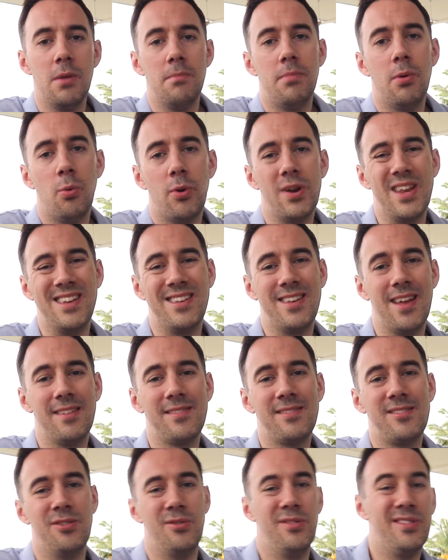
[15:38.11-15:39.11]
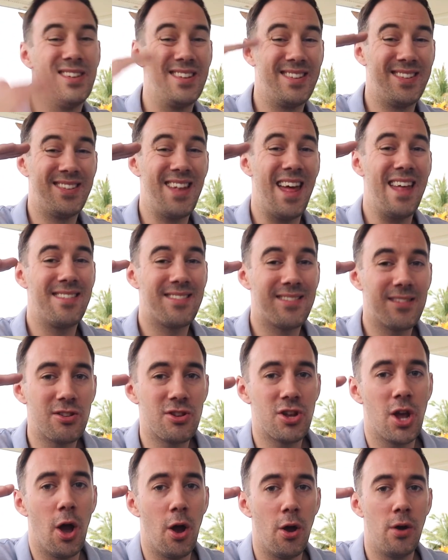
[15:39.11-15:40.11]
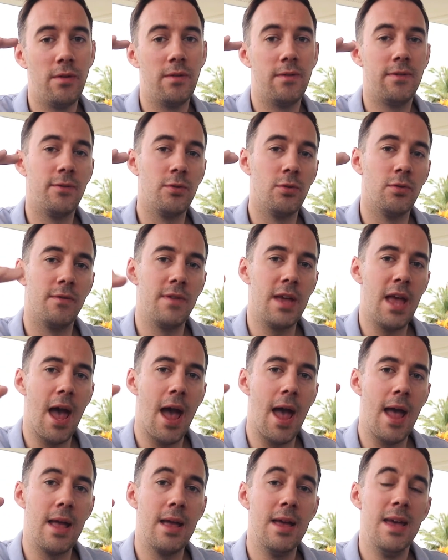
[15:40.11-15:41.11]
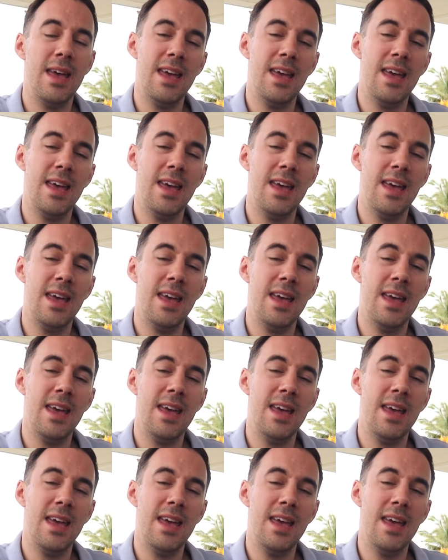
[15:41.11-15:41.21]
but what it does do is it sets the tone for your VA.